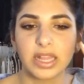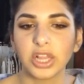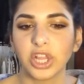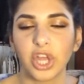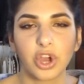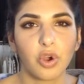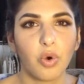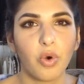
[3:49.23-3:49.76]

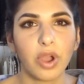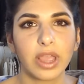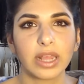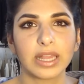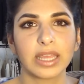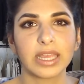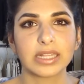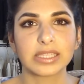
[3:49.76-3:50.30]
look
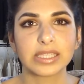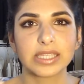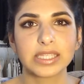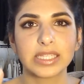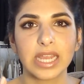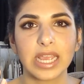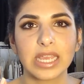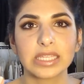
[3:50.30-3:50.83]
oily. It
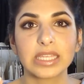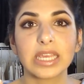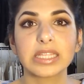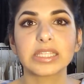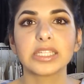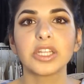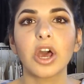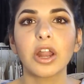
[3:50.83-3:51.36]
stays.
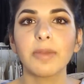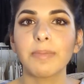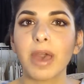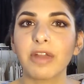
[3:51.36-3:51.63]
It's not a